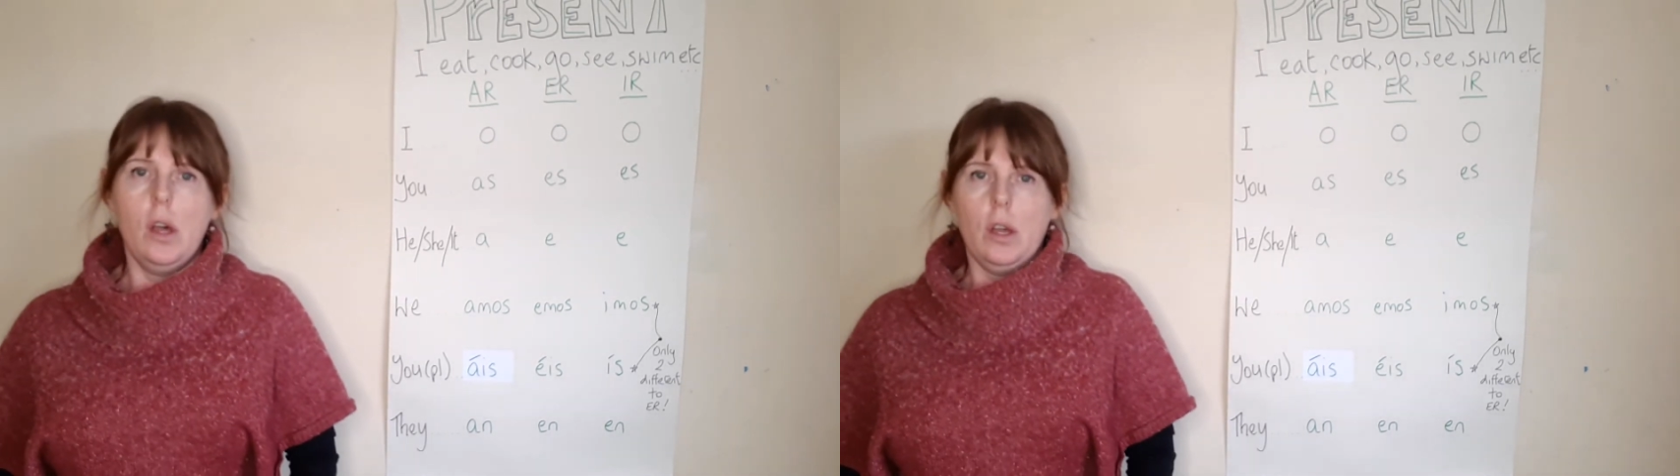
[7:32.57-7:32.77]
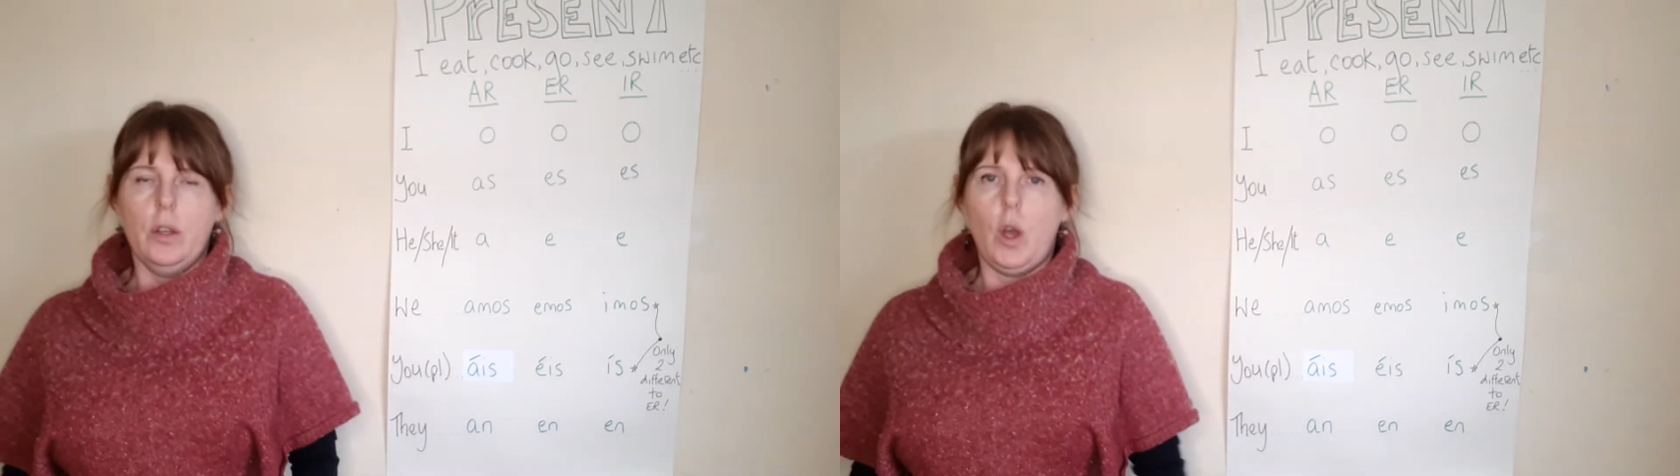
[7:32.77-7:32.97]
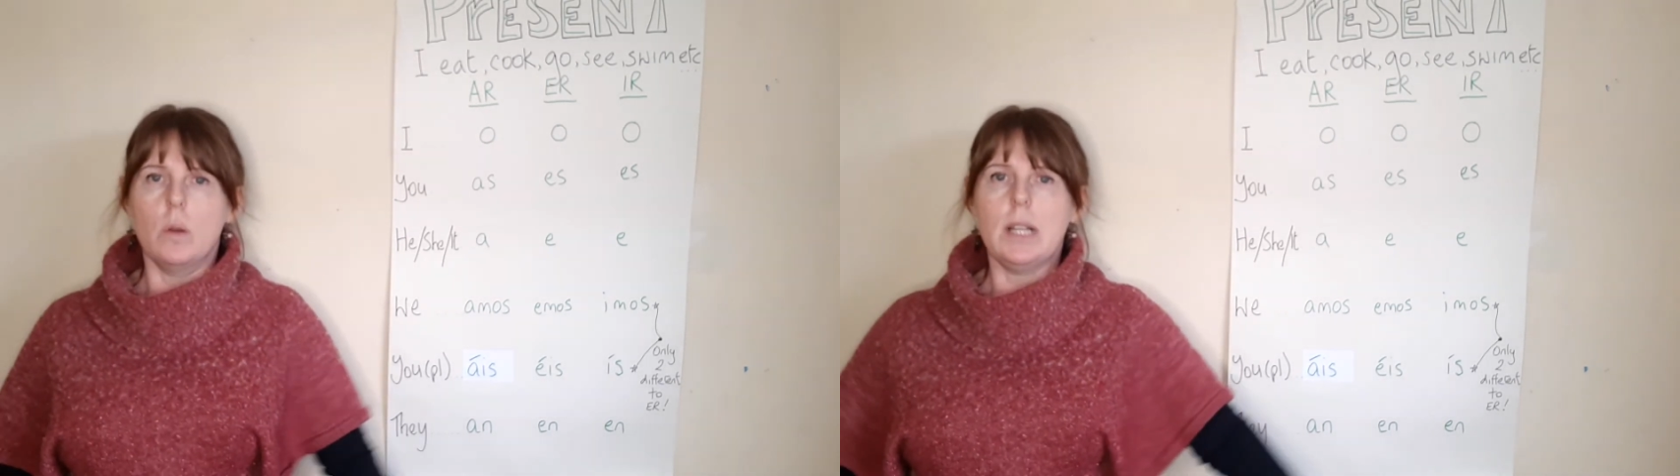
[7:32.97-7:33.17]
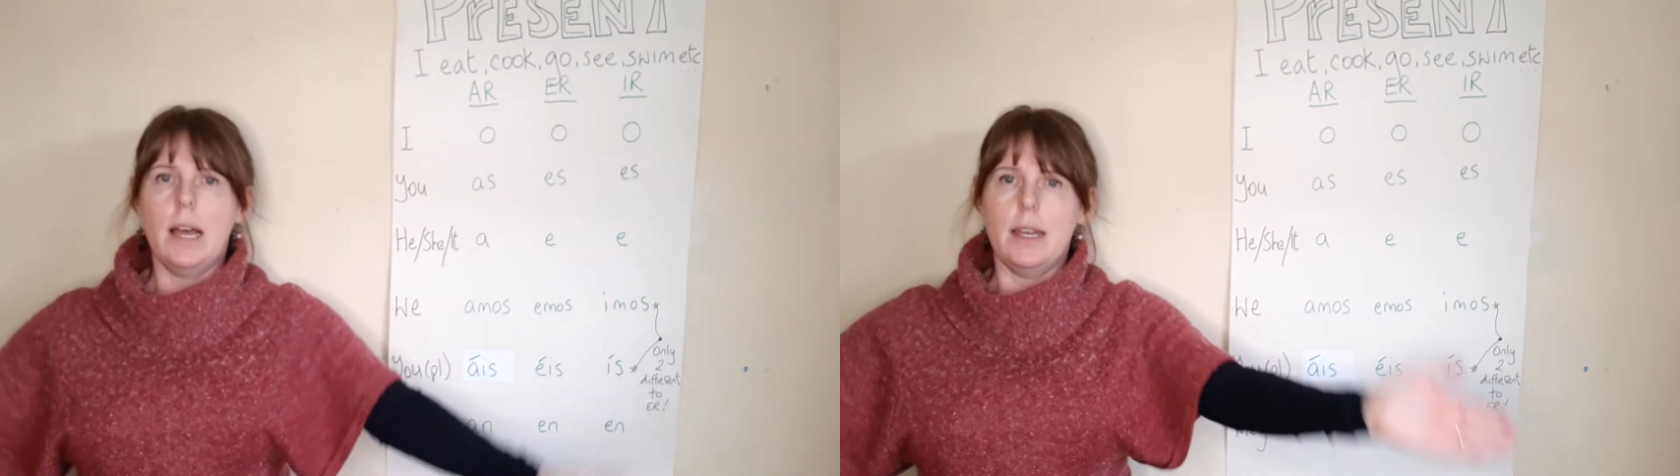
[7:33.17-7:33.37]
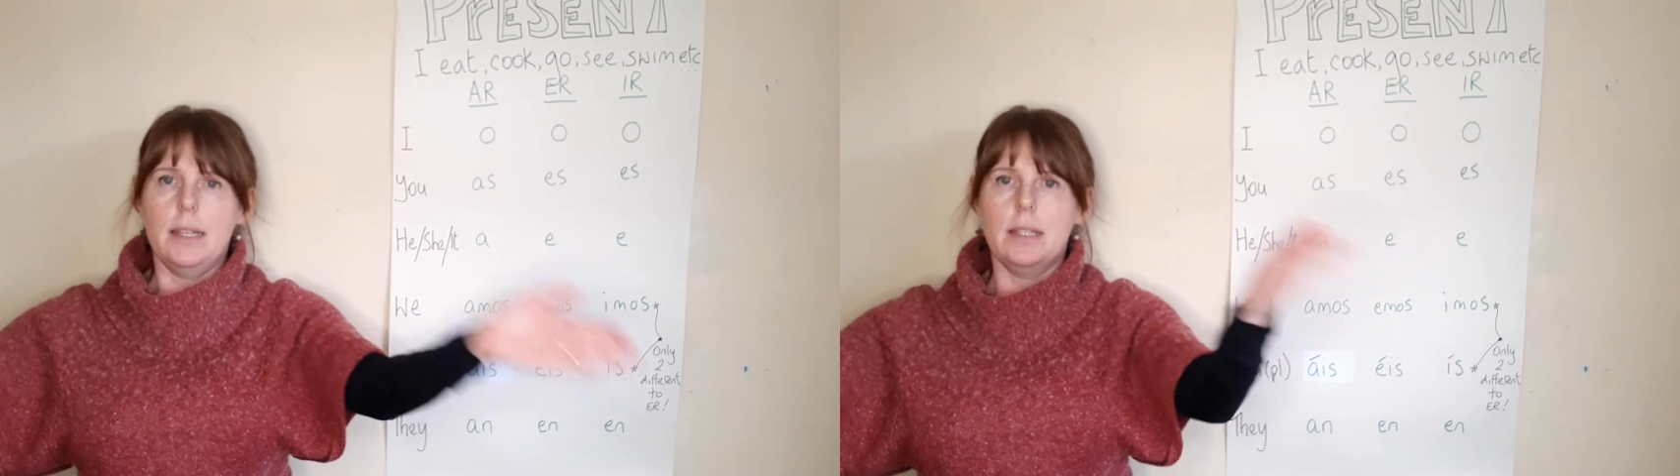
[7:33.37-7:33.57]
It goes like
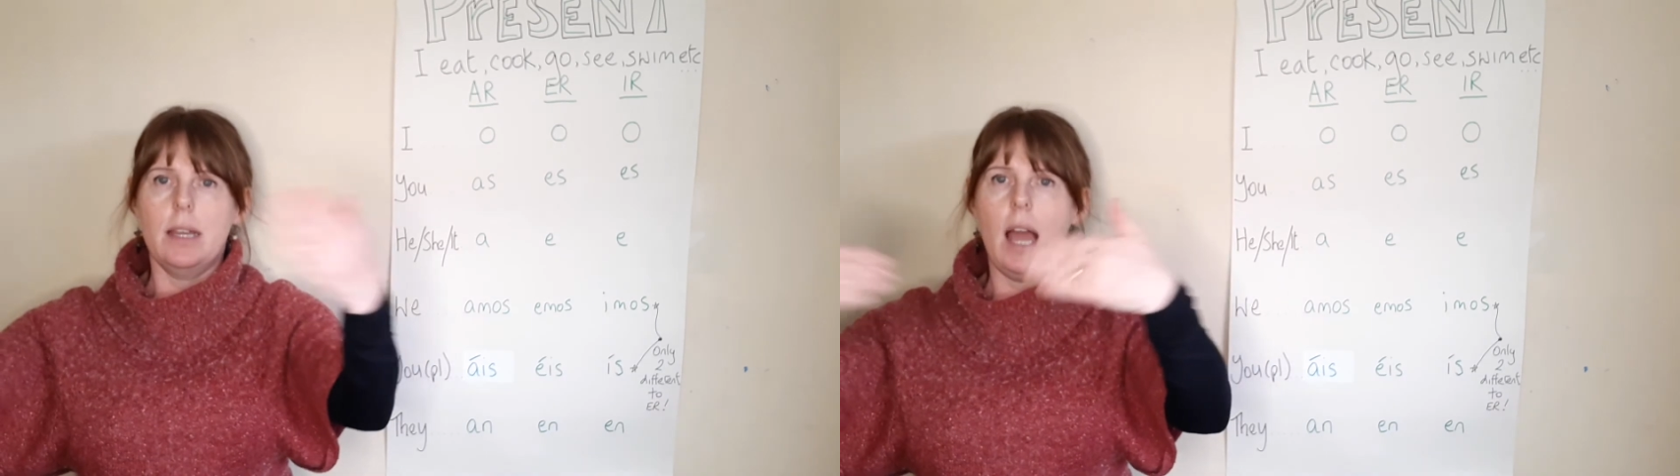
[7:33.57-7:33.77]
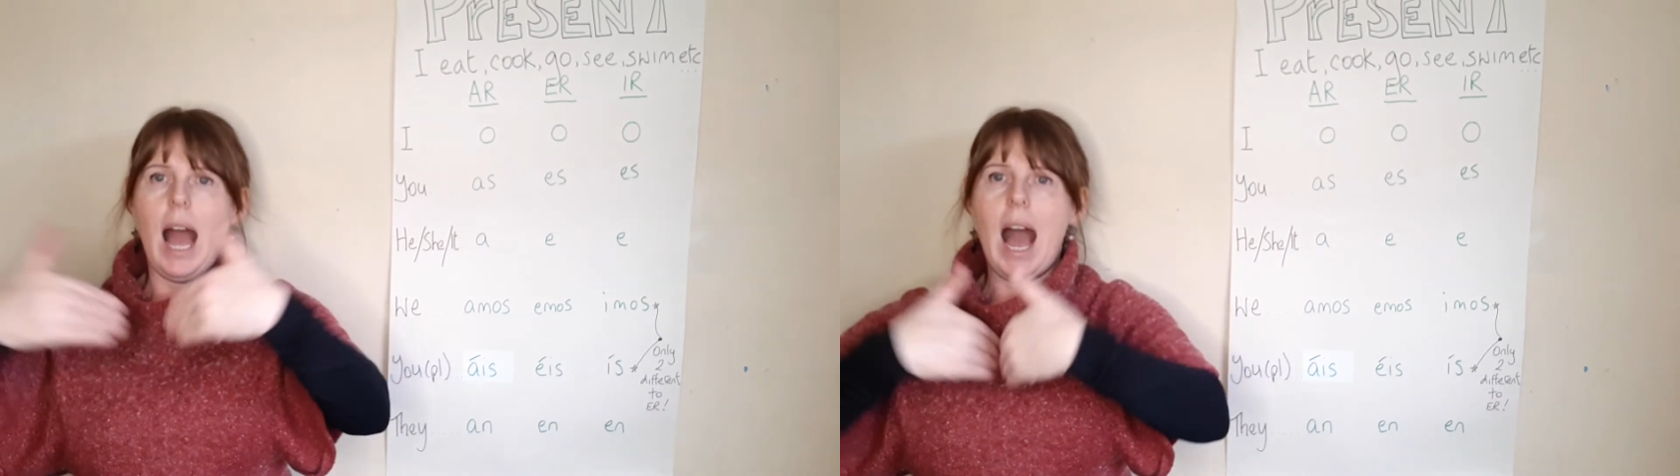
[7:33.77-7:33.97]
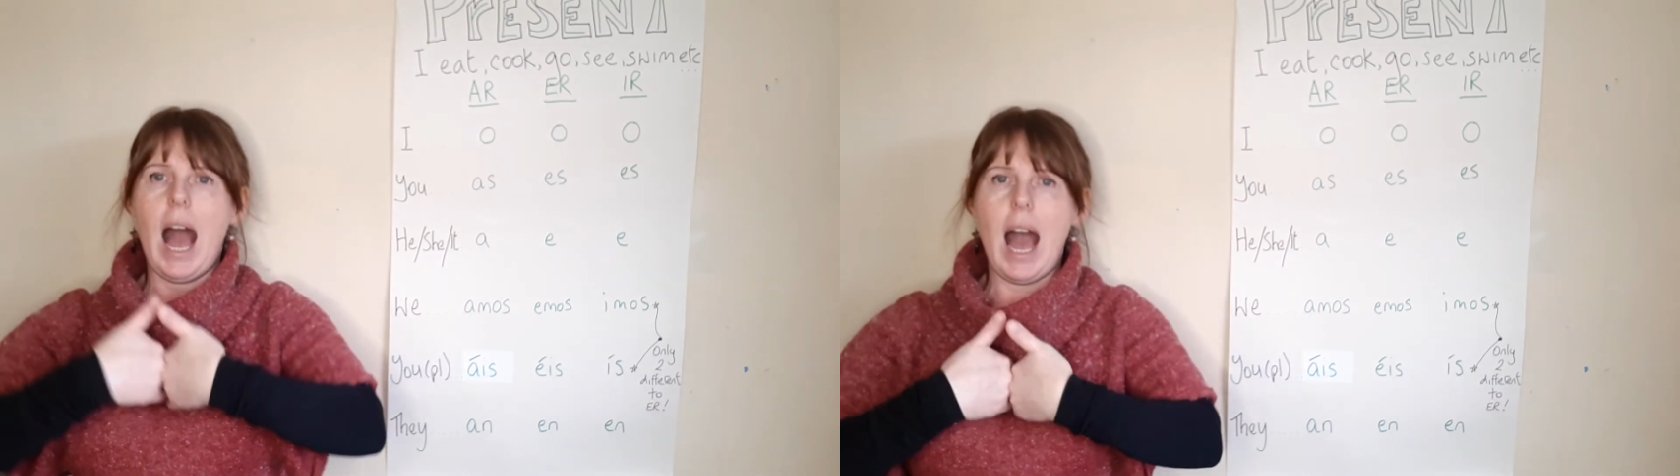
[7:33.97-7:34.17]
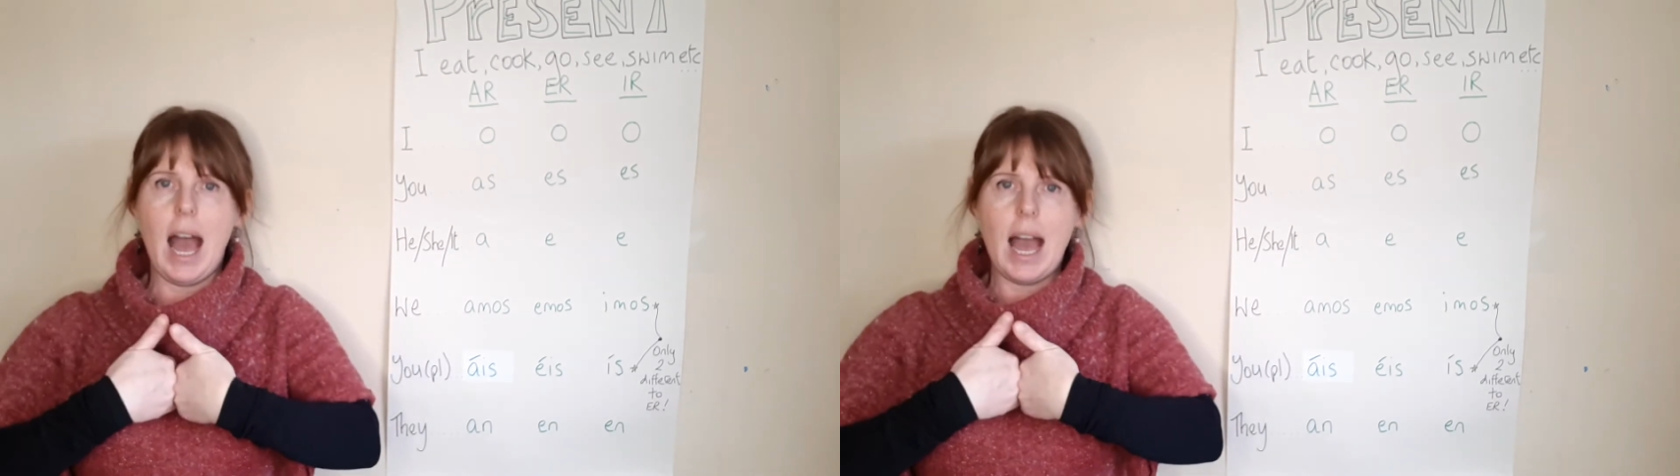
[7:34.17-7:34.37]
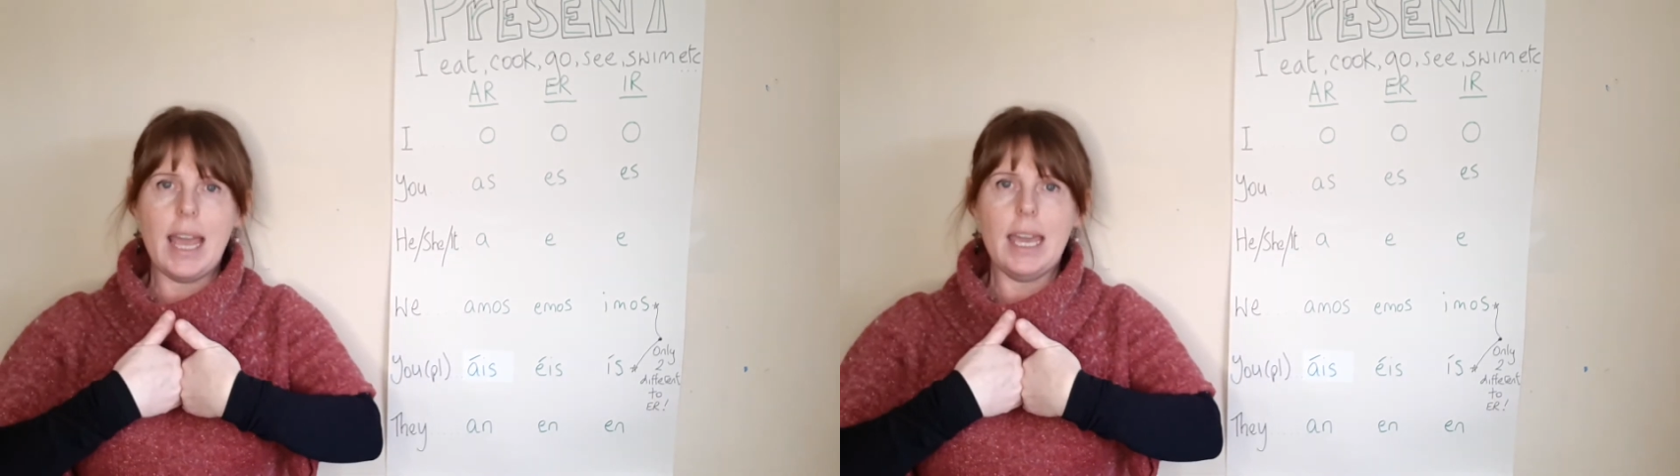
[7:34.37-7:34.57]
this.
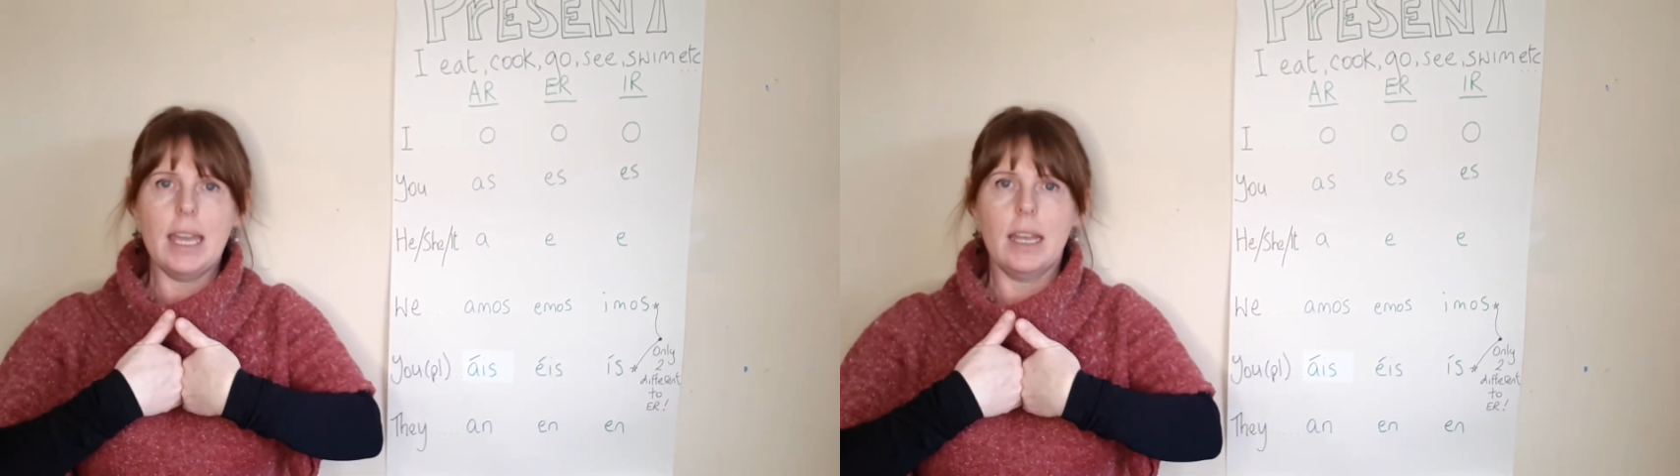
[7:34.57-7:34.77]
I